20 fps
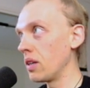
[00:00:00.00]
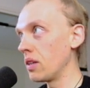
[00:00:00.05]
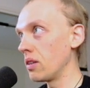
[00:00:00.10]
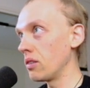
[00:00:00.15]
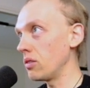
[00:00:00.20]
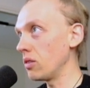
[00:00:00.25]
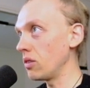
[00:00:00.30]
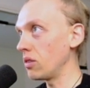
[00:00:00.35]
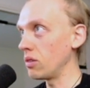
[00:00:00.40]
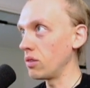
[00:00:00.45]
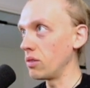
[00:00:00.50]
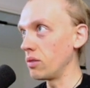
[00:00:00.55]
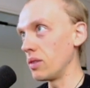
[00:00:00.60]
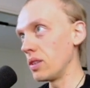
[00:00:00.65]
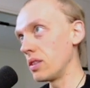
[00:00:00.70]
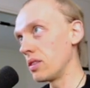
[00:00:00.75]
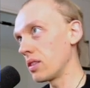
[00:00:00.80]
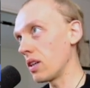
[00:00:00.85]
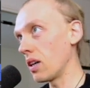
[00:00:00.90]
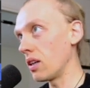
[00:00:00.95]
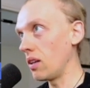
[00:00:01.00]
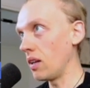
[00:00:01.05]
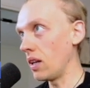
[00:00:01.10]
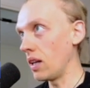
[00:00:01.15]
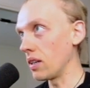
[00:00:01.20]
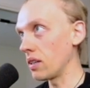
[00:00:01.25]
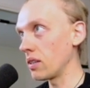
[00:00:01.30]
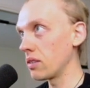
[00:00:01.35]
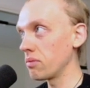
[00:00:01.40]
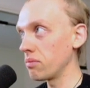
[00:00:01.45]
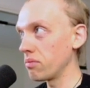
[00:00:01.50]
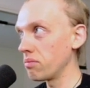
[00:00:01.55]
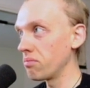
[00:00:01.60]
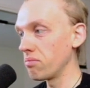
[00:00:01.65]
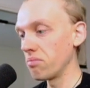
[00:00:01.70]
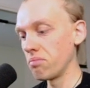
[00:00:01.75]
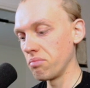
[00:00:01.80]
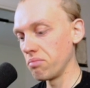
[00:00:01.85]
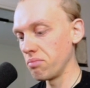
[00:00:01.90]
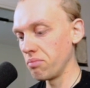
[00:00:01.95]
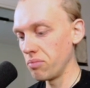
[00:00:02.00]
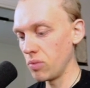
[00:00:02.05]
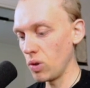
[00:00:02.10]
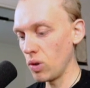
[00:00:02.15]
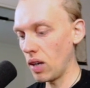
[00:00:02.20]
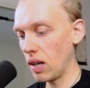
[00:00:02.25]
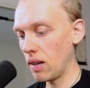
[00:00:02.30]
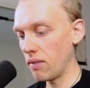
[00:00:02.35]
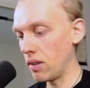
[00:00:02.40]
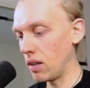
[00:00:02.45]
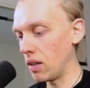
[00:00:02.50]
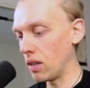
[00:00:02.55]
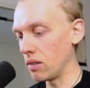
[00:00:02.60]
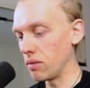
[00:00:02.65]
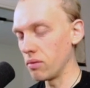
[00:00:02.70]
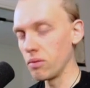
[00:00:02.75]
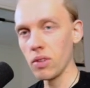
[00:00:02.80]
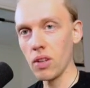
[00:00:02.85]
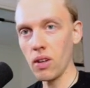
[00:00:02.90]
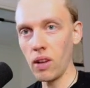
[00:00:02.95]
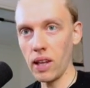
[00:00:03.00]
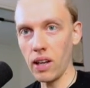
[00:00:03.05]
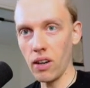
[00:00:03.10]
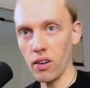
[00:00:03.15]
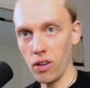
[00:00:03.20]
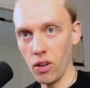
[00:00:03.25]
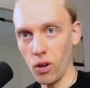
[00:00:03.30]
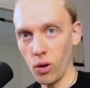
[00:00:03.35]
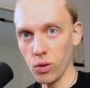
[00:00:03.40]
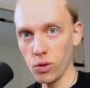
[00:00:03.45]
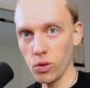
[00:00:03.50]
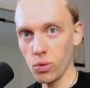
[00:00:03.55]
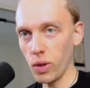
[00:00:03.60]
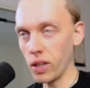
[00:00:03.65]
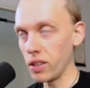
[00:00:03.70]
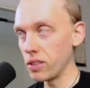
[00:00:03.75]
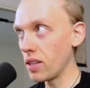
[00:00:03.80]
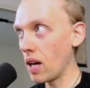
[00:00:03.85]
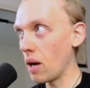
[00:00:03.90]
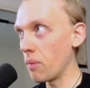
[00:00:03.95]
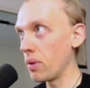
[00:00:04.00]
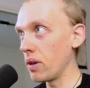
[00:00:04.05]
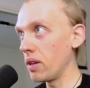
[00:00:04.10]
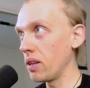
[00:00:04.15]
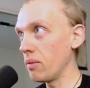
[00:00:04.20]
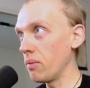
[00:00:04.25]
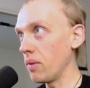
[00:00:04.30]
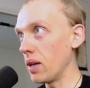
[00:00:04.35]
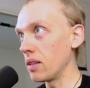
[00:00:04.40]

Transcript: So it's kind of like you have a clear note what is happening,